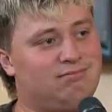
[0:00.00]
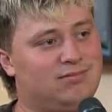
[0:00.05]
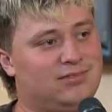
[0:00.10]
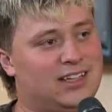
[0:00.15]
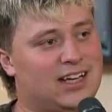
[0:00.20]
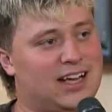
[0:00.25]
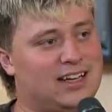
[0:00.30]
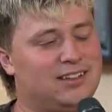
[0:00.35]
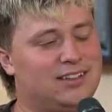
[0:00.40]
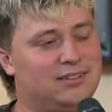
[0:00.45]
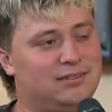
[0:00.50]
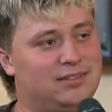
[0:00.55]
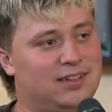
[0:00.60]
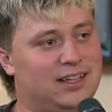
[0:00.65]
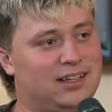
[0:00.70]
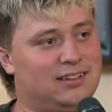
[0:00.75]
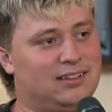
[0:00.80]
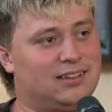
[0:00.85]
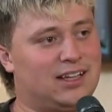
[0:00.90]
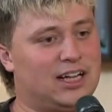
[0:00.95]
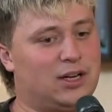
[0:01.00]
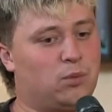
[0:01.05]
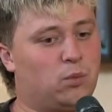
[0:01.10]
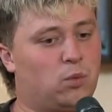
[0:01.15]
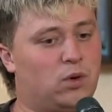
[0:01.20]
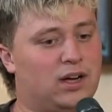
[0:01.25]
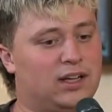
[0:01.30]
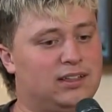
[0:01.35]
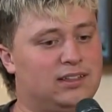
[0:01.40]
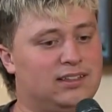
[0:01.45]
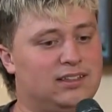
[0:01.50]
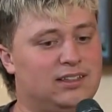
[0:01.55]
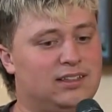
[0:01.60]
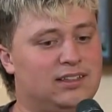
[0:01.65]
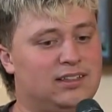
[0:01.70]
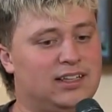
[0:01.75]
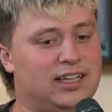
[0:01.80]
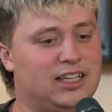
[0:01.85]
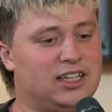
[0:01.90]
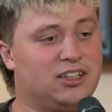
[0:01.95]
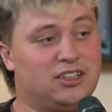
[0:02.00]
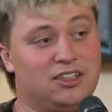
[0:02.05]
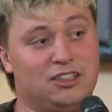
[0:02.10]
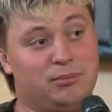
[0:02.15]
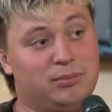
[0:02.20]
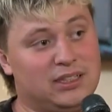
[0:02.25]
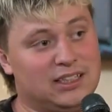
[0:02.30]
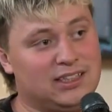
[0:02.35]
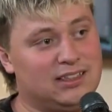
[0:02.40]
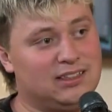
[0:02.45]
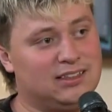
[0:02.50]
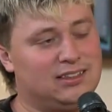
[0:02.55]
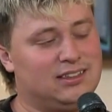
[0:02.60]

kind of, and like what it could be.